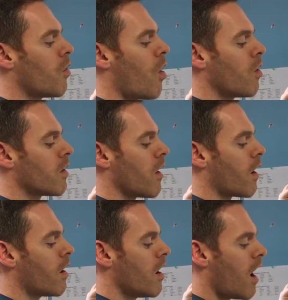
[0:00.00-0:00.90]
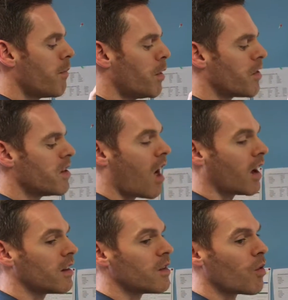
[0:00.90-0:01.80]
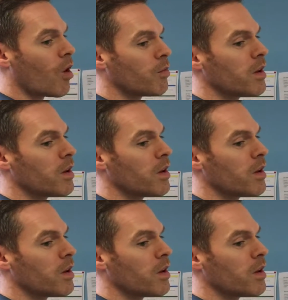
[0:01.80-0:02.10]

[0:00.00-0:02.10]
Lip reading: wrong there? I put the 9 in the wrong